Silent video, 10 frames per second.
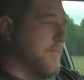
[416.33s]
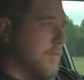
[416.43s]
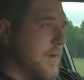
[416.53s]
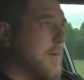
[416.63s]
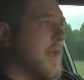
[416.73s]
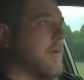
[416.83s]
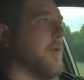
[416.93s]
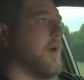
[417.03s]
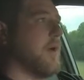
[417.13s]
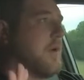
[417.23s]
we made it
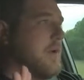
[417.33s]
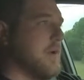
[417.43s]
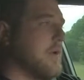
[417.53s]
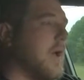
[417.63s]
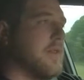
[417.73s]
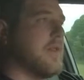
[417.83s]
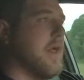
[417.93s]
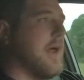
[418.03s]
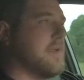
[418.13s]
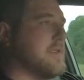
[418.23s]
work
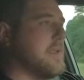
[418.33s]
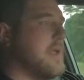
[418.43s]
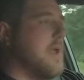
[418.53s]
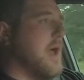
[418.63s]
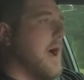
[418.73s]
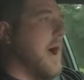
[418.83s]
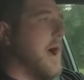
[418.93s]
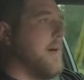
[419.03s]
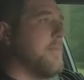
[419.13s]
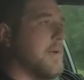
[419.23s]
nonetheless.
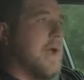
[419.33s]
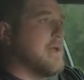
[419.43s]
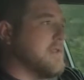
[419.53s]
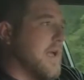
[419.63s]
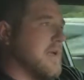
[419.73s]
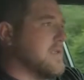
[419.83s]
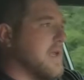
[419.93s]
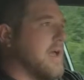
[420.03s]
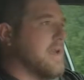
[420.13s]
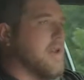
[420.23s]
But guys, like I
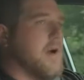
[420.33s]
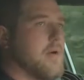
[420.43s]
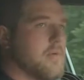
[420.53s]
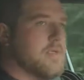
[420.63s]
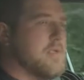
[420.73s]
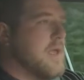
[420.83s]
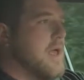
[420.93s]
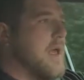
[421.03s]
said, it was